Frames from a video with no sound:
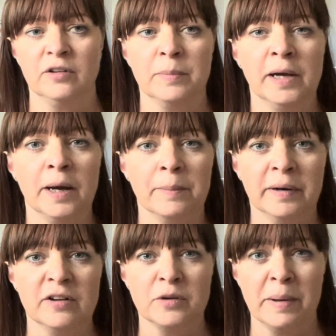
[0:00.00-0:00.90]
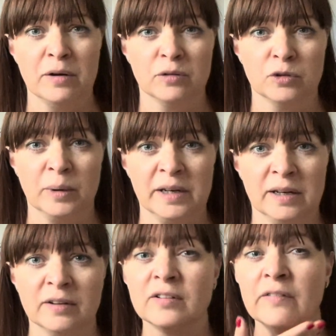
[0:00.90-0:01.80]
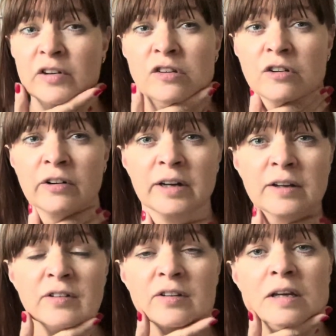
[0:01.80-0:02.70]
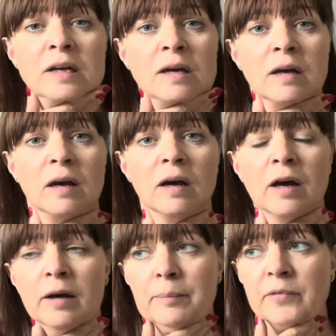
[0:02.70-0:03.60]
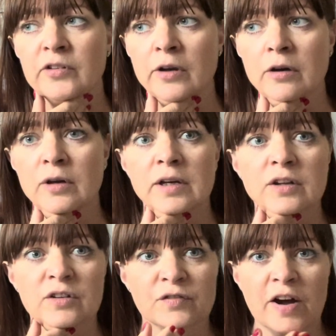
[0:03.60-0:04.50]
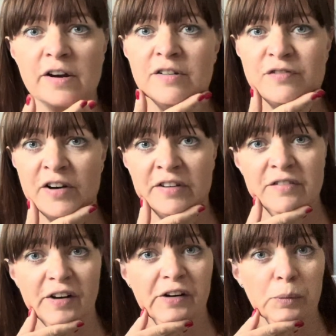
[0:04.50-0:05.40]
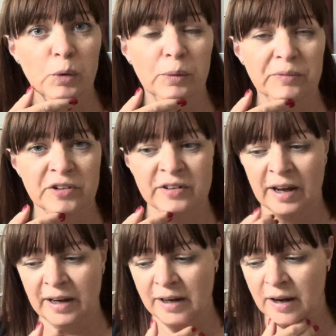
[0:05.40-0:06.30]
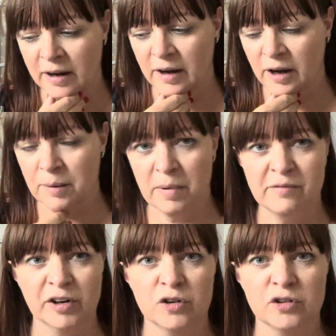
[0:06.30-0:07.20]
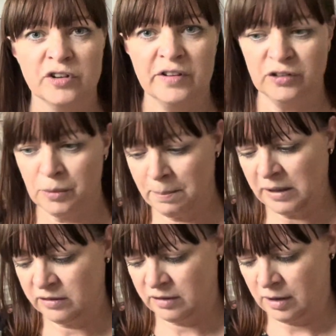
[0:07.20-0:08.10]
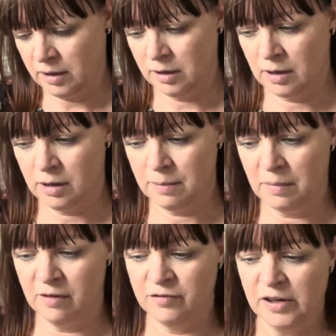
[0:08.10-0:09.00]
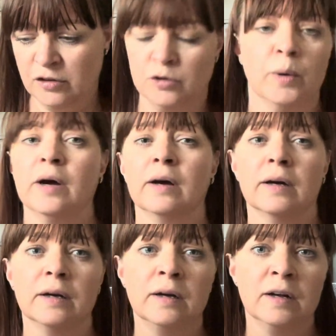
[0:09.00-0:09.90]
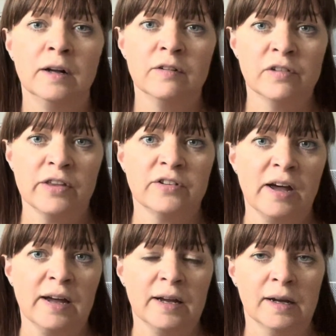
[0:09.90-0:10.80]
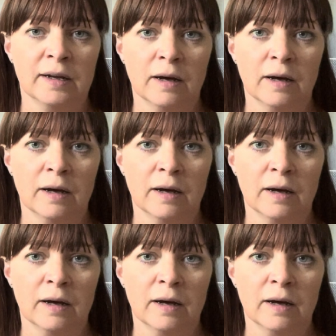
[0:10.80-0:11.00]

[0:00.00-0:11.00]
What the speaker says: p.m. and it's about 27 degrees. So it is very, very warm today. I'm recording this on Monday. I finished work for the day.